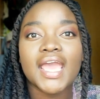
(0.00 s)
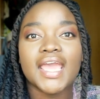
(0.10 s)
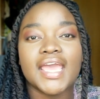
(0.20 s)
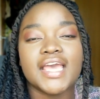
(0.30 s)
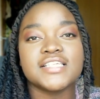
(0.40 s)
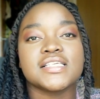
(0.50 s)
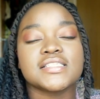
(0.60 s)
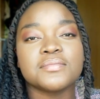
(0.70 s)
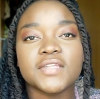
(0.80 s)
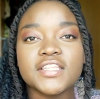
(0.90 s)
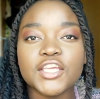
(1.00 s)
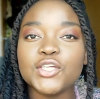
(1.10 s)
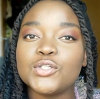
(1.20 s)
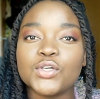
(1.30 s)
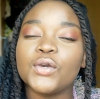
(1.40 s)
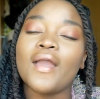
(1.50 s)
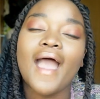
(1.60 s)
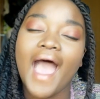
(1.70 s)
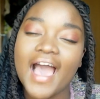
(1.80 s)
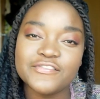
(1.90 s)
is something that you do
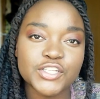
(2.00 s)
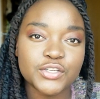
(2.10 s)
after